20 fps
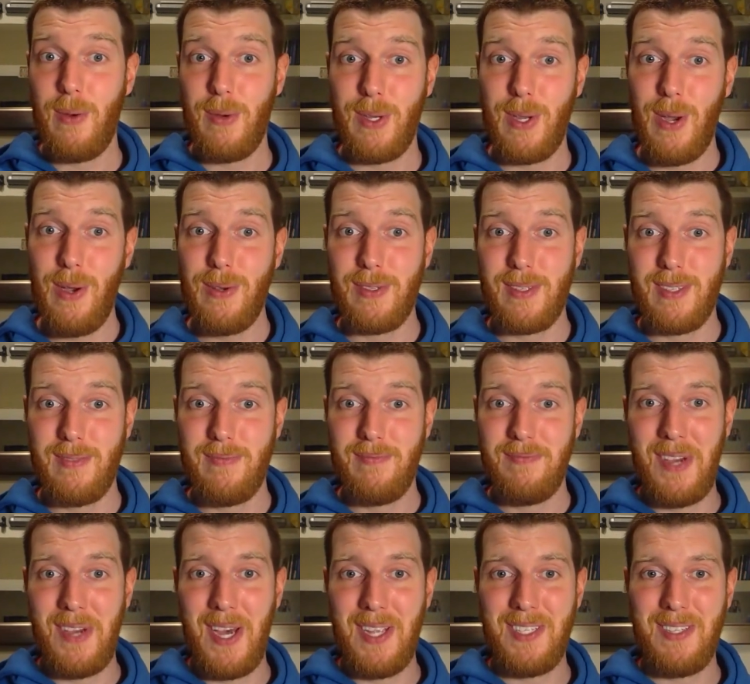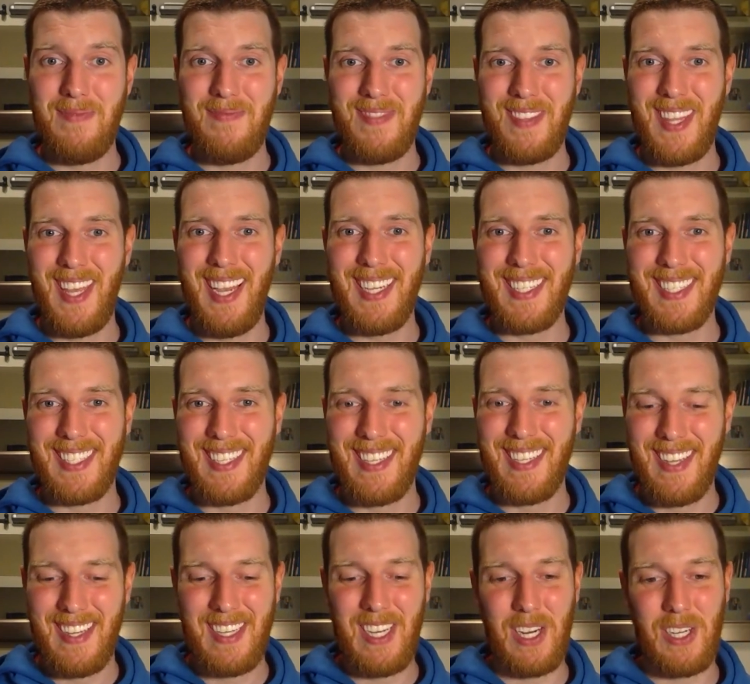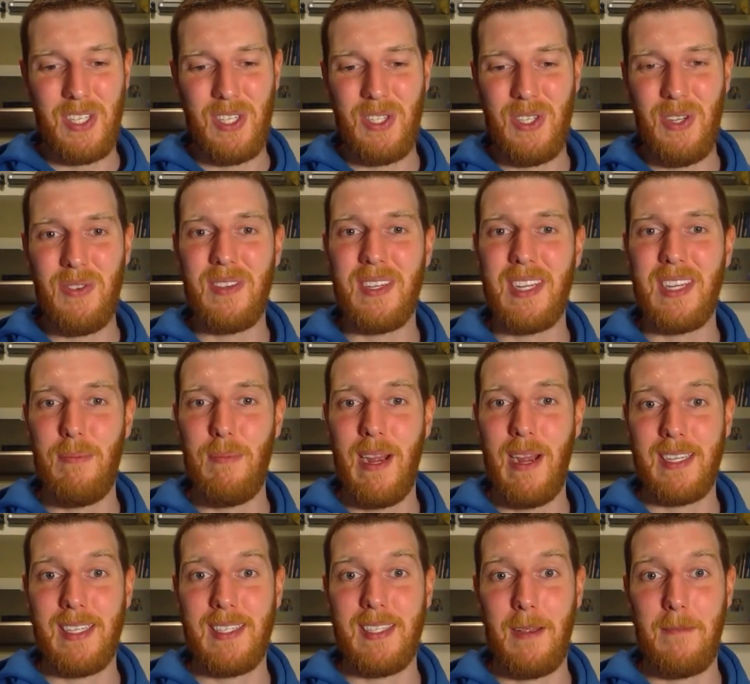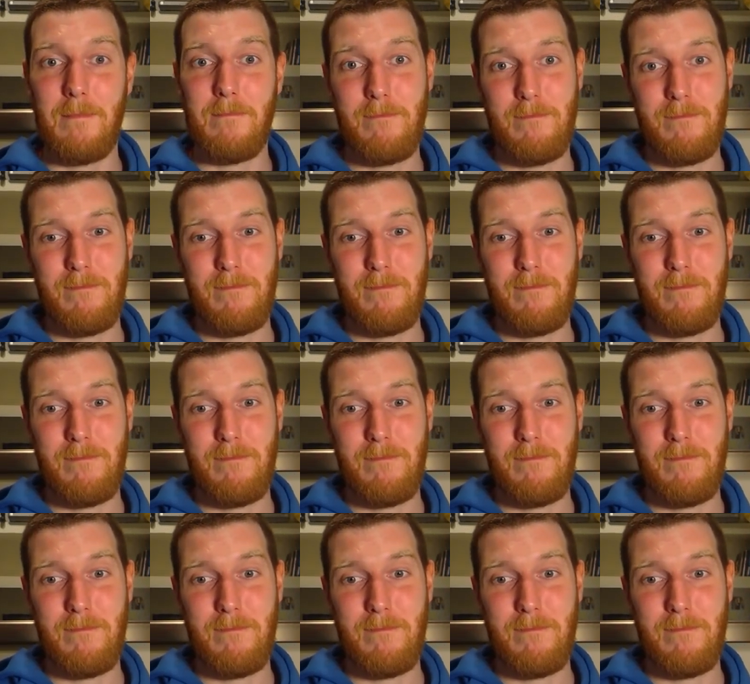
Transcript: how it goes. Awesome. Thanks. Talk to you soon. Keep practicing.